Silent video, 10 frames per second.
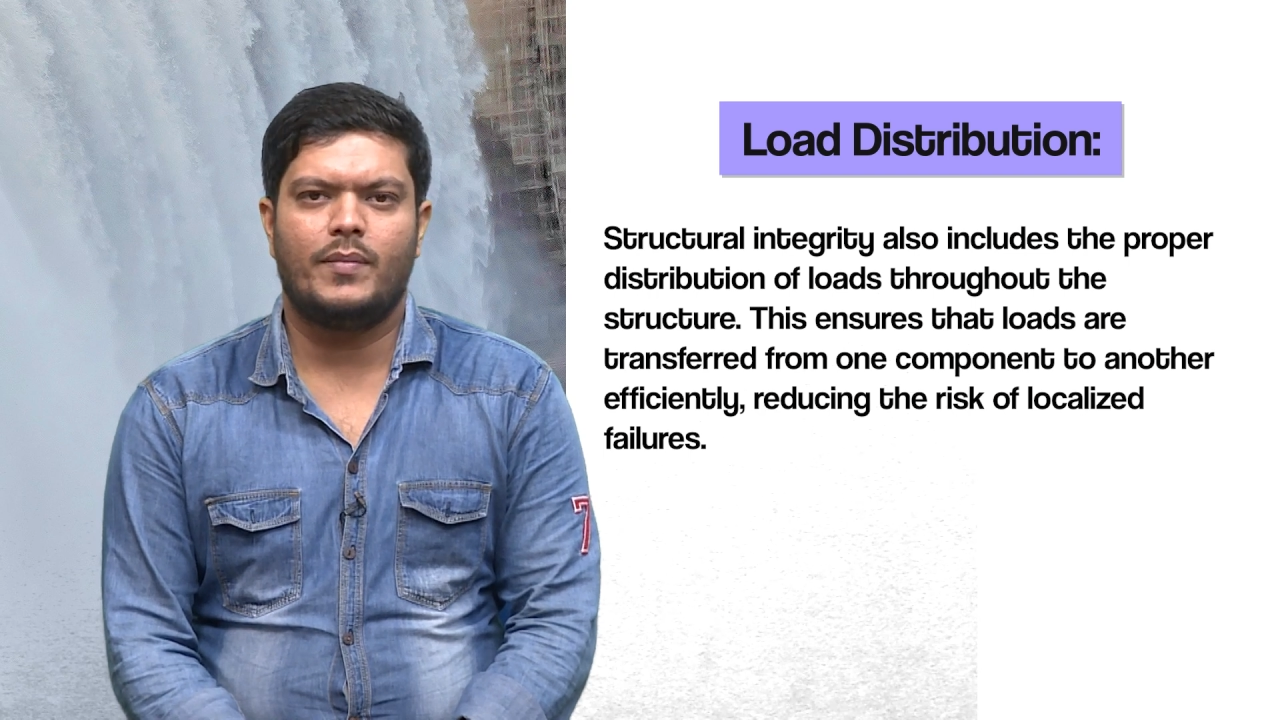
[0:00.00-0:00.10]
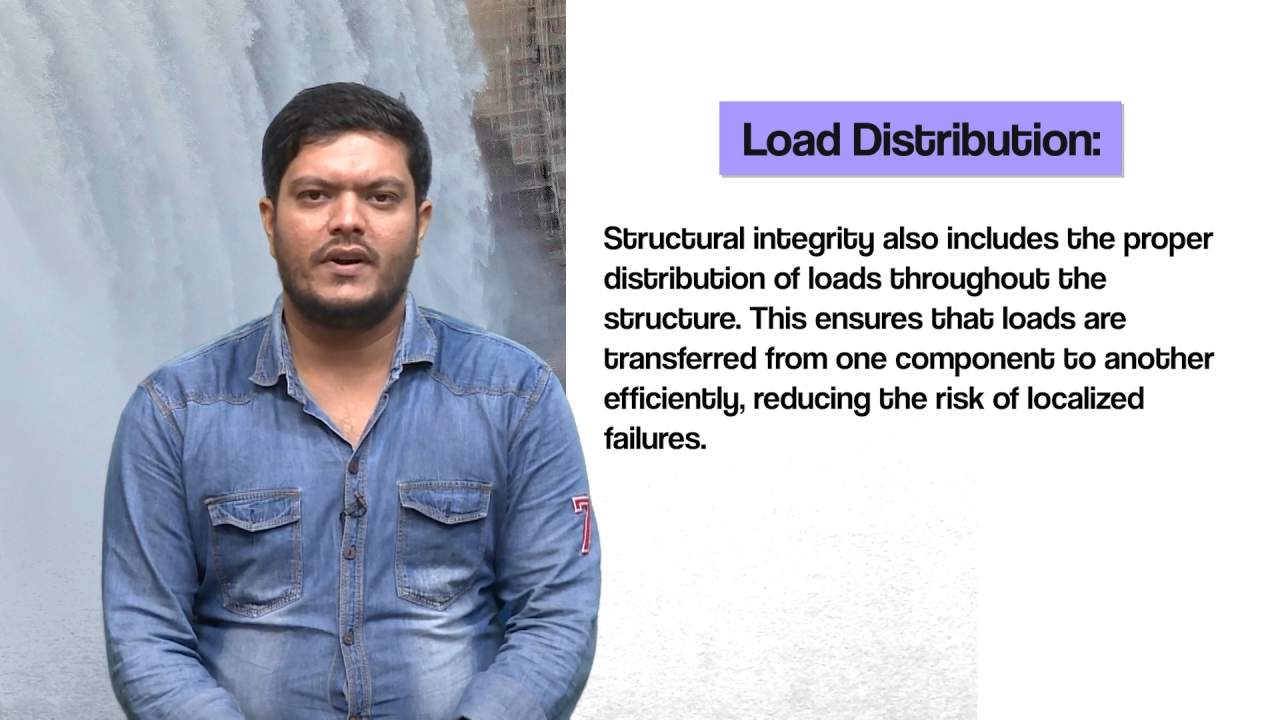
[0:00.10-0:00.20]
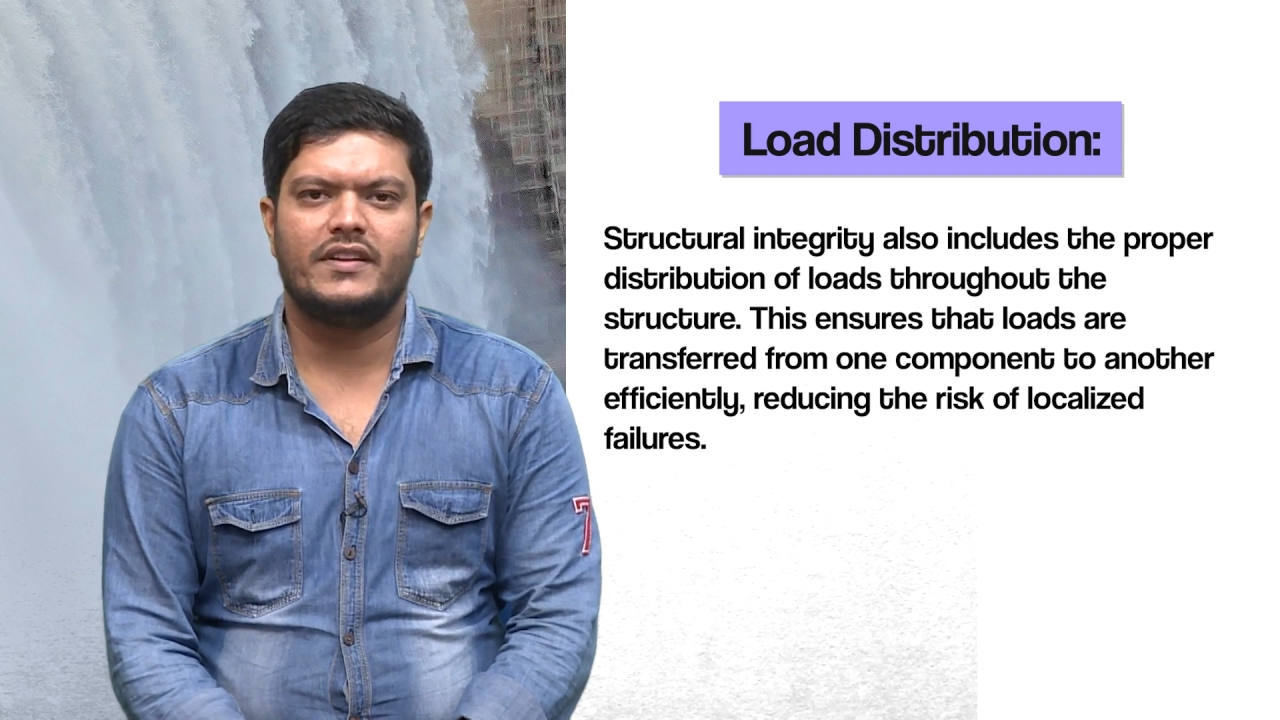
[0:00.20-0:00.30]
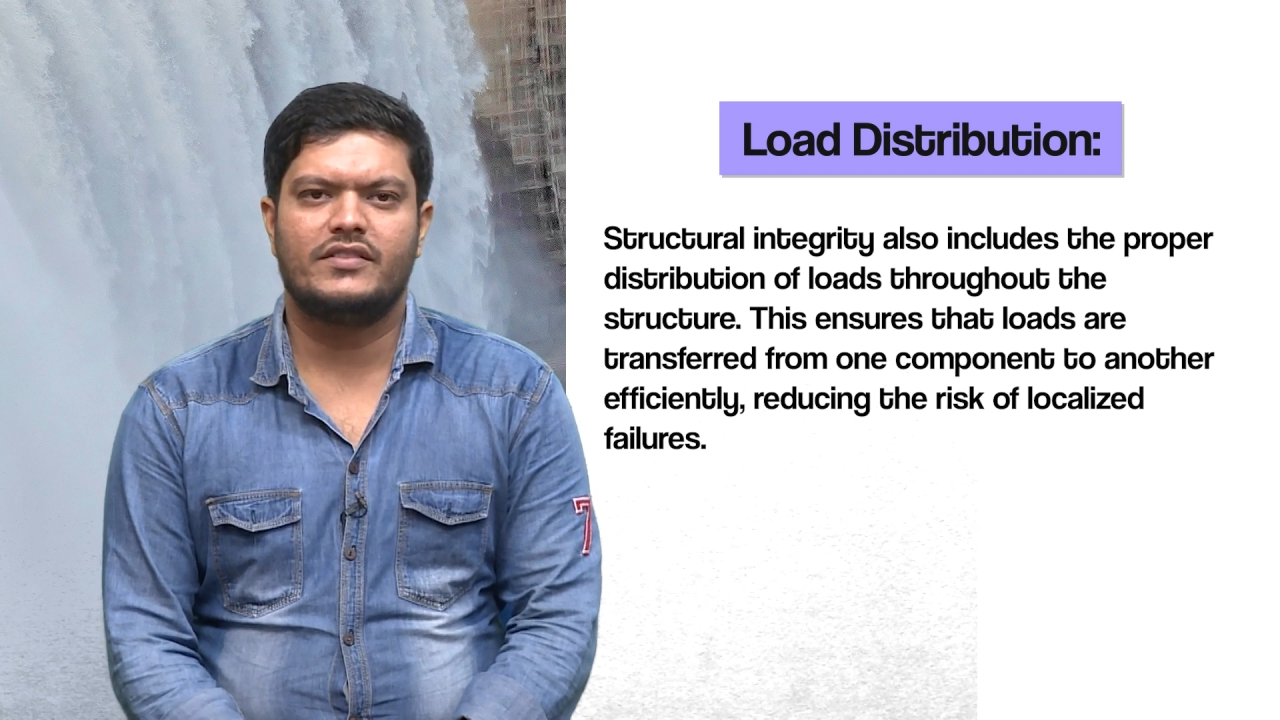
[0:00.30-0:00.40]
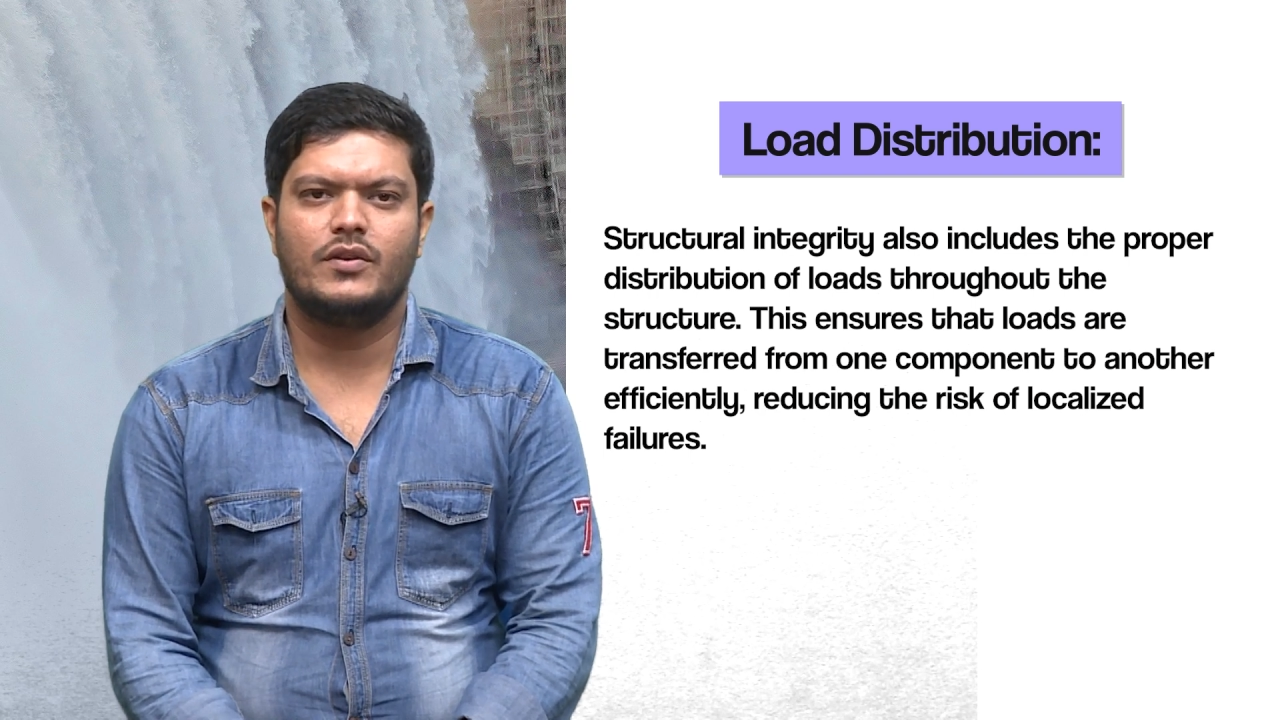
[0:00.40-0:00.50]

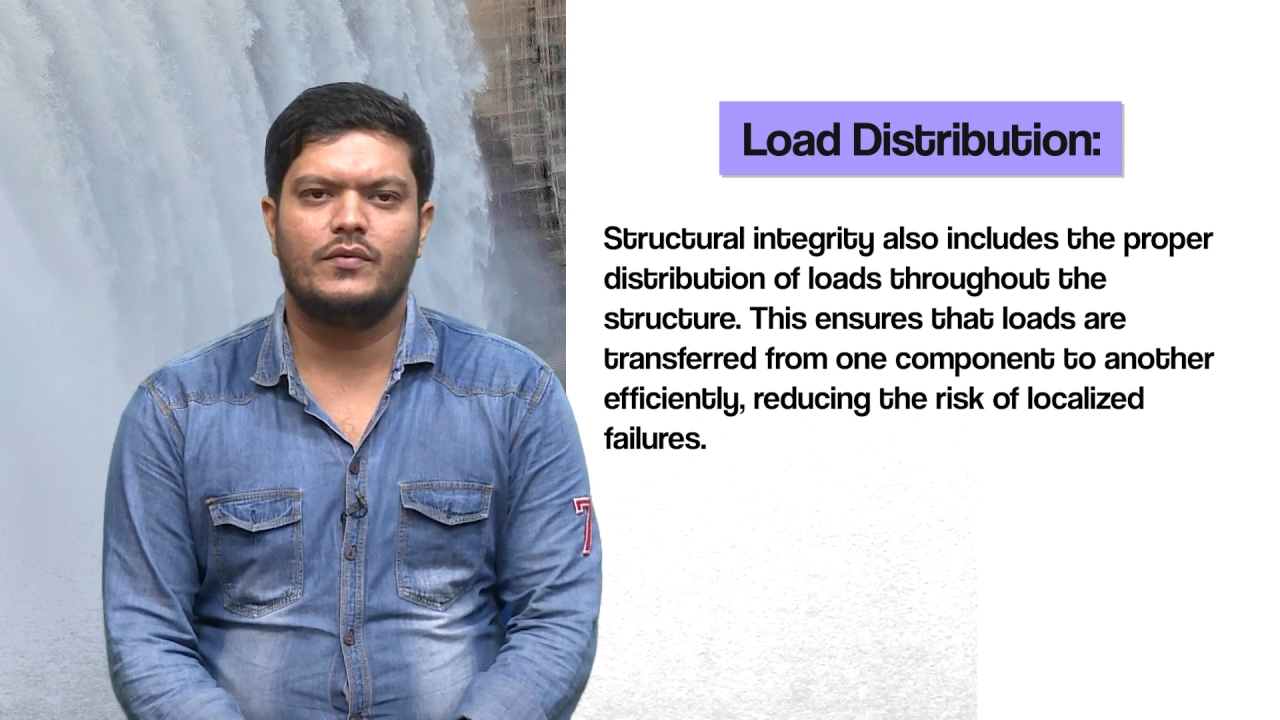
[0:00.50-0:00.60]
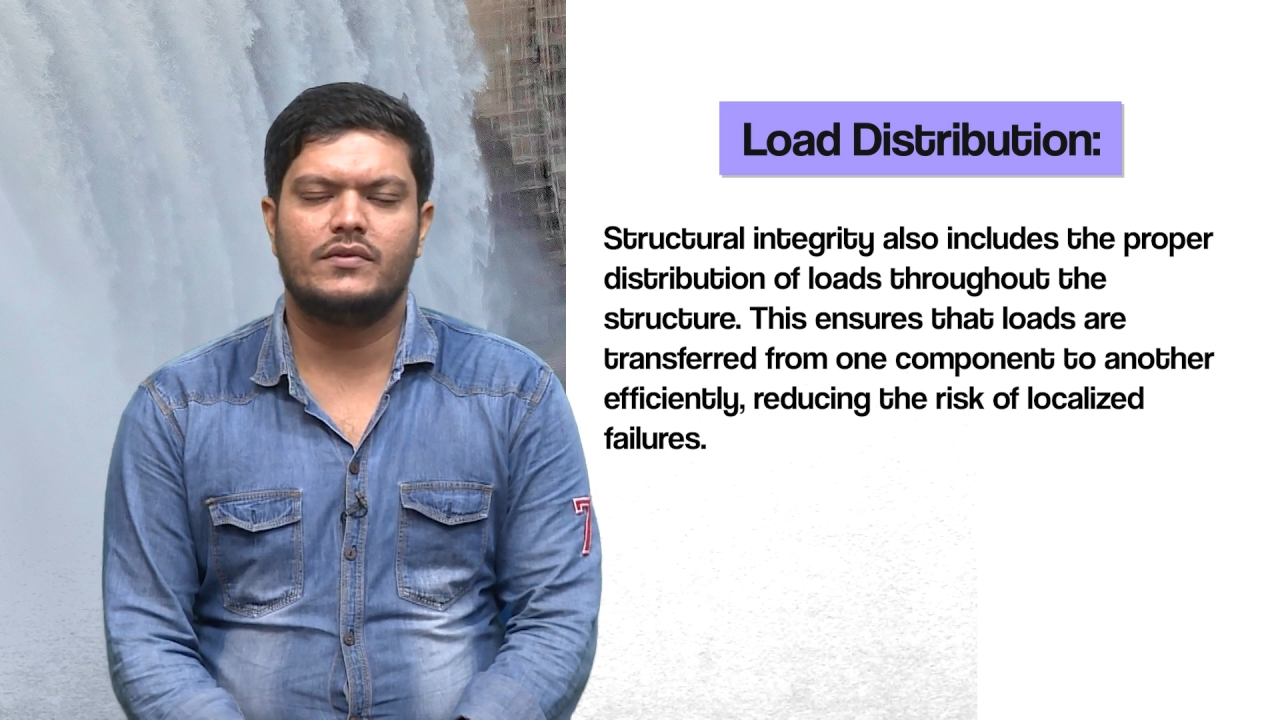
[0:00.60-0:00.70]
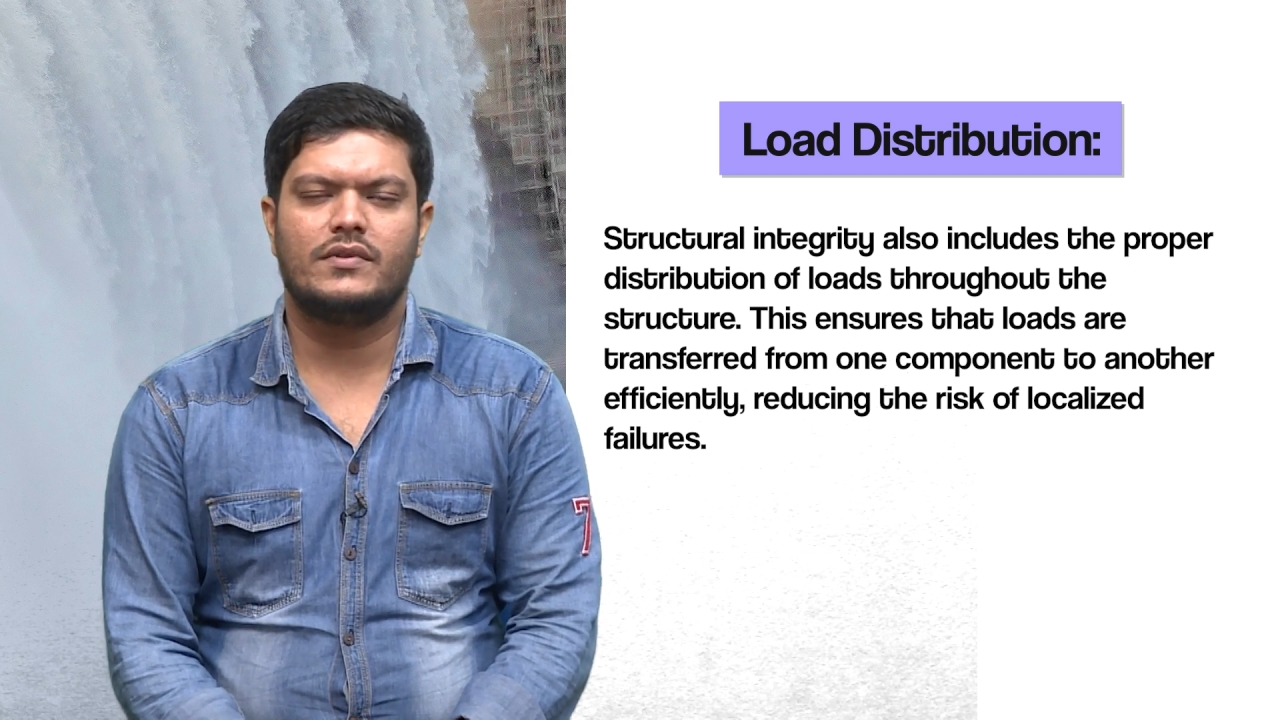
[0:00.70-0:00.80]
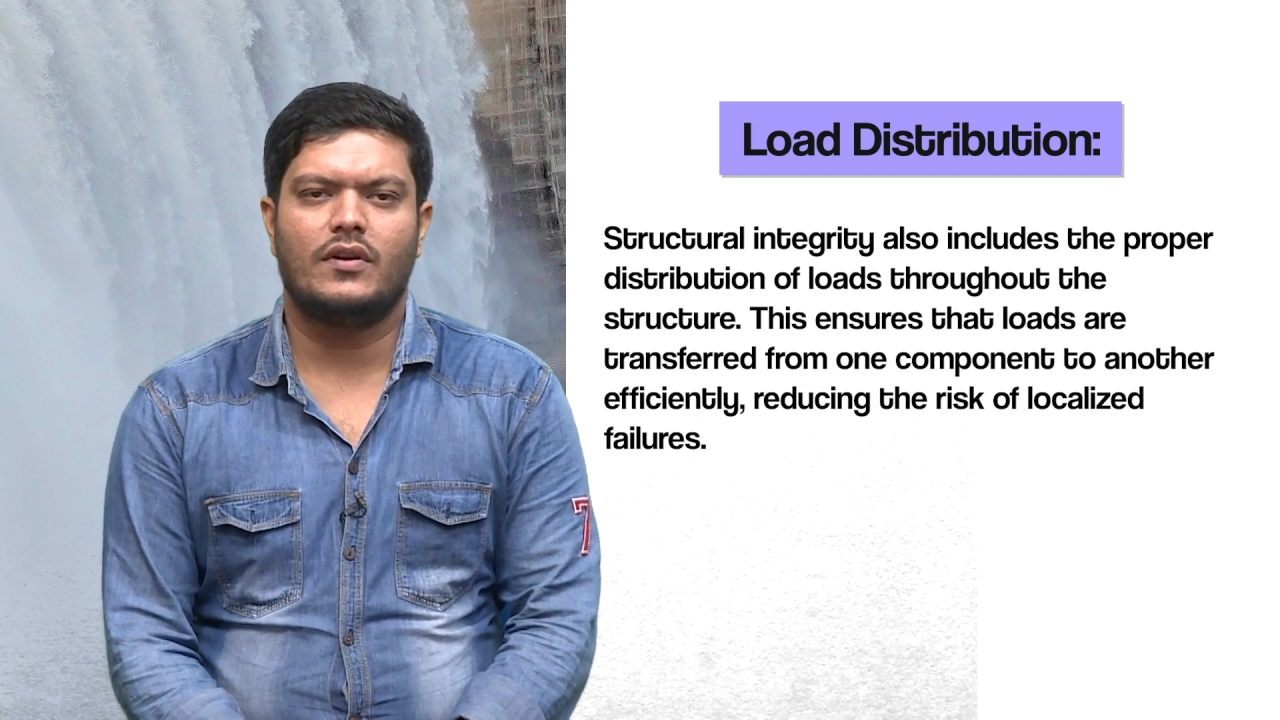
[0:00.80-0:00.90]
distribution